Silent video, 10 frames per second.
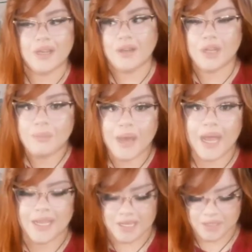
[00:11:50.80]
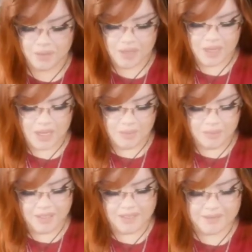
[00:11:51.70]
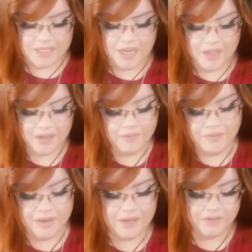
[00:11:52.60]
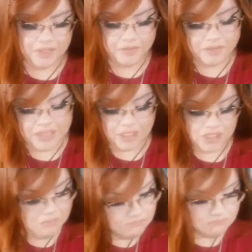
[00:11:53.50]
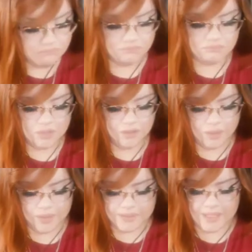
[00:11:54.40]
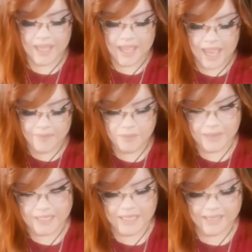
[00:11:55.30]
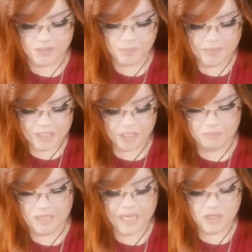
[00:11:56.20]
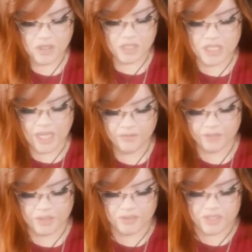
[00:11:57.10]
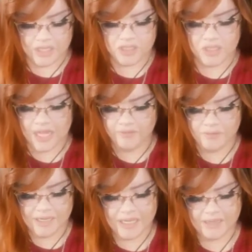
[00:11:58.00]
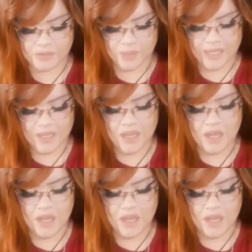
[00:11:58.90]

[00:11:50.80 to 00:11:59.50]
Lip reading: goodbye, you know, because they are very afraid of rejection. Of course, everybody is. Don't be telling me that you are not afraid of rejection. Everybody is, okay?